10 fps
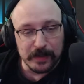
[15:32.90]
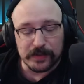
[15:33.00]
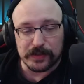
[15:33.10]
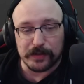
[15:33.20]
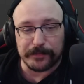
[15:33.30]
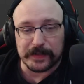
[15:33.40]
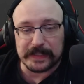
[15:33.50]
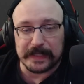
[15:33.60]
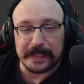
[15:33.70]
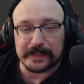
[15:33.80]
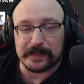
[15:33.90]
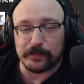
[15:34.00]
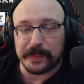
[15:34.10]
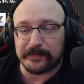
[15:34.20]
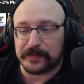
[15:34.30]
So for slates,
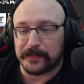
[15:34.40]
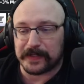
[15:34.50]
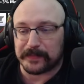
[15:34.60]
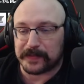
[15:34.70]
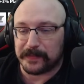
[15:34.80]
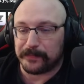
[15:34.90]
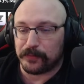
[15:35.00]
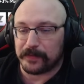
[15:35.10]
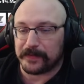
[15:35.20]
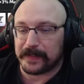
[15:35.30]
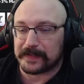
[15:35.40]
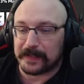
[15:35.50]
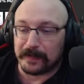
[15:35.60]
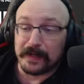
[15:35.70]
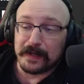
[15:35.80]
we have picked up some important things
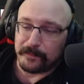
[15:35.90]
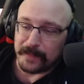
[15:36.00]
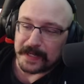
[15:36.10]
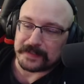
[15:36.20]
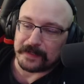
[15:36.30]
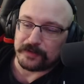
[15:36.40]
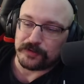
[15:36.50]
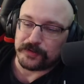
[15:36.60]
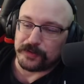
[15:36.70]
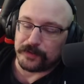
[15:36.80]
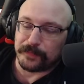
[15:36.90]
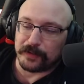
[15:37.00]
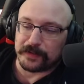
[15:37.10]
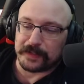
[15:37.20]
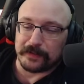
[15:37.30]
here. Max energy shield
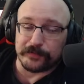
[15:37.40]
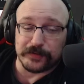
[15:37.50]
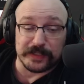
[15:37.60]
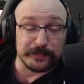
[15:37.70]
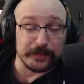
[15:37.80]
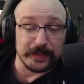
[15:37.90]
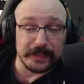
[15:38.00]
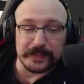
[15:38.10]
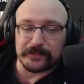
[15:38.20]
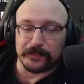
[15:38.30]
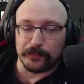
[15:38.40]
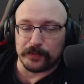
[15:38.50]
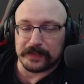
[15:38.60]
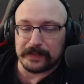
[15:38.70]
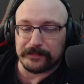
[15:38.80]
per intelligence is pretty nice for more
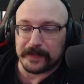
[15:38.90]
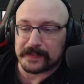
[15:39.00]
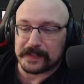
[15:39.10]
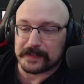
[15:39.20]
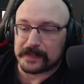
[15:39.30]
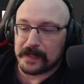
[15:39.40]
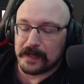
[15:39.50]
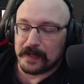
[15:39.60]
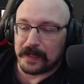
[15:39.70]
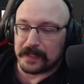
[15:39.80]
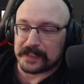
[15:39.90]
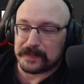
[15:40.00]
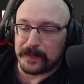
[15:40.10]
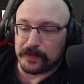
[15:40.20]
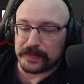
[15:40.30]
defenses. Uh,
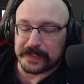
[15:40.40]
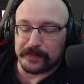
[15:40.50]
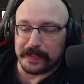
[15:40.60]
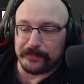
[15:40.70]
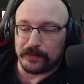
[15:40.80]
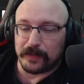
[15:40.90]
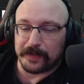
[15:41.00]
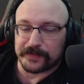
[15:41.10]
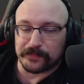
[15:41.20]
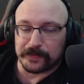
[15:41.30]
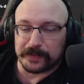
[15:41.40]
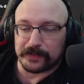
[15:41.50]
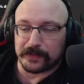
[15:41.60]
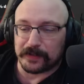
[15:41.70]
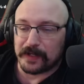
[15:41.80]
spell skill level also really
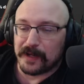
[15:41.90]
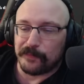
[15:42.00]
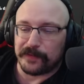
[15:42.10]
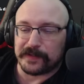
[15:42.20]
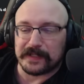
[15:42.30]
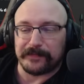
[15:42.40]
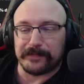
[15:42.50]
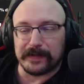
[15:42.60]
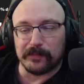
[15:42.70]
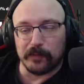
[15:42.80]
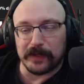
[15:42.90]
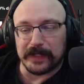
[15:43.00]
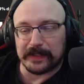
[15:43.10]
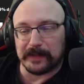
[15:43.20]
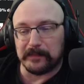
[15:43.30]
good. We definitely want
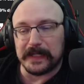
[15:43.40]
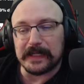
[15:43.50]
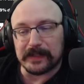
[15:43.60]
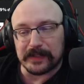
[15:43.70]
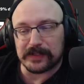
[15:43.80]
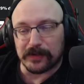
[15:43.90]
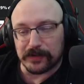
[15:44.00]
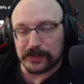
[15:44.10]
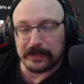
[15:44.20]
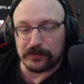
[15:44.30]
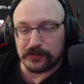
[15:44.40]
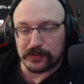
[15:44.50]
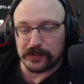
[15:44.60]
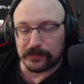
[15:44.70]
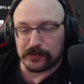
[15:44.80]
an immediately starts energy
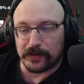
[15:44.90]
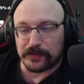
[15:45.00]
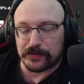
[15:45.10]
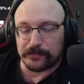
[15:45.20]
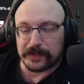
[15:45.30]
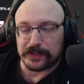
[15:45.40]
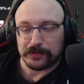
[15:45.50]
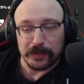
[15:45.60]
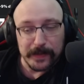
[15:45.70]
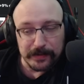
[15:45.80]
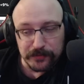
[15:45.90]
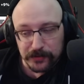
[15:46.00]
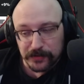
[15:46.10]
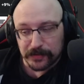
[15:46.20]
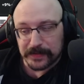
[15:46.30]
shield charge on reaching low energy
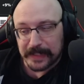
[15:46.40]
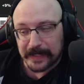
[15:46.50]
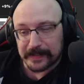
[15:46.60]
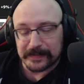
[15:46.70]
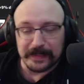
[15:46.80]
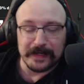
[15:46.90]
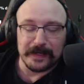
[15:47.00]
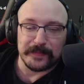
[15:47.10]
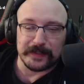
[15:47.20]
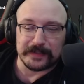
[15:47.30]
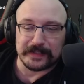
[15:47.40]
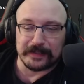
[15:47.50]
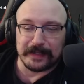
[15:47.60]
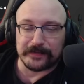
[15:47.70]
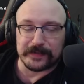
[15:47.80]
shield status, because this
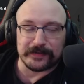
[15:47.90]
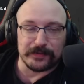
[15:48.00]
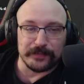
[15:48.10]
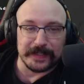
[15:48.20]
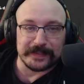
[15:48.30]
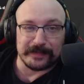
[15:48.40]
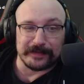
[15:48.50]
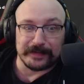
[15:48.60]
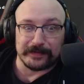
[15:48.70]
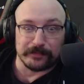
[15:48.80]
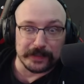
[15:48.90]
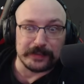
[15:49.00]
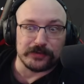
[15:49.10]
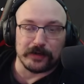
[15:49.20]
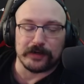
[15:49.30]
allows us to basically
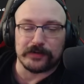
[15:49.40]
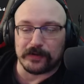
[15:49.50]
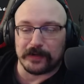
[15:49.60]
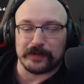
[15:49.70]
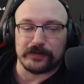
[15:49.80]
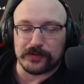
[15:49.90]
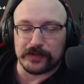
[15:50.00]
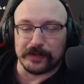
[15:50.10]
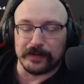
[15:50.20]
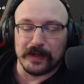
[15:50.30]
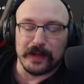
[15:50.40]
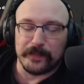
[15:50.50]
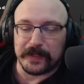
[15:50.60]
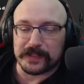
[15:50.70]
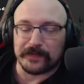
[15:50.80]
recharge our energy shield.
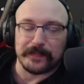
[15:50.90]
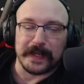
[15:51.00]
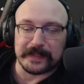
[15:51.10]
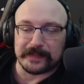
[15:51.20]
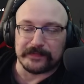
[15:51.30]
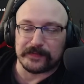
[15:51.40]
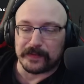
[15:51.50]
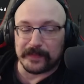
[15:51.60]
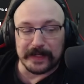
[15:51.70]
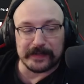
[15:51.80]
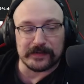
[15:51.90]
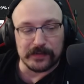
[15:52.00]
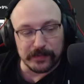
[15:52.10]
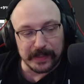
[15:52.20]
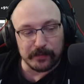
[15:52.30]
Because of our passives, we make it
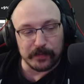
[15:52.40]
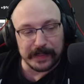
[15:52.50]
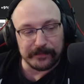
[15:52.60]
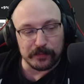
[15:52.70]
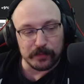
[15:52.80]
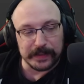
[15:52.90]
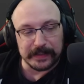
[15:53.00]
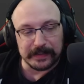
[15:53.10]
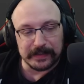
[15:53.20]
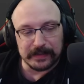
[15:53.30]
so that whenever we,